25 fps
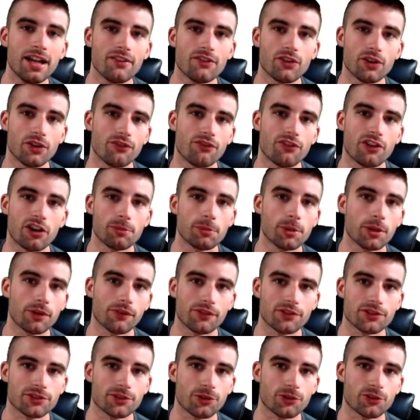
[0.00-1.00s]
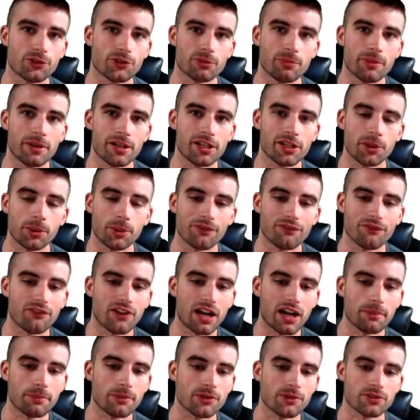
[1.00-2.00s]
You know, follow me over on social media in order to
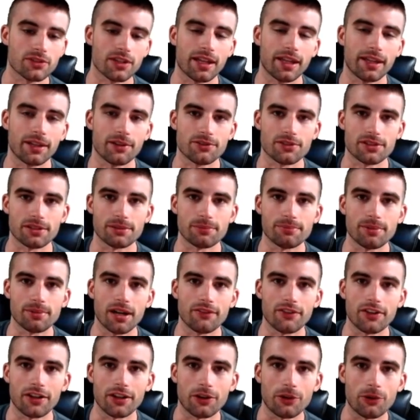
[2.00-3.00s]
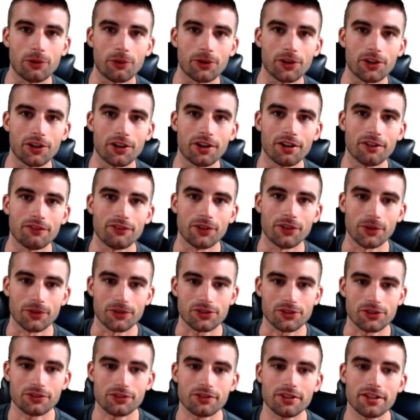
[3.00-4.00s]
find me using the handles in the bottom hand corner of your
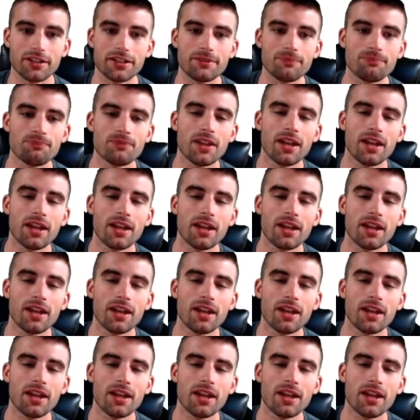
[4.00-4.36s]
screen.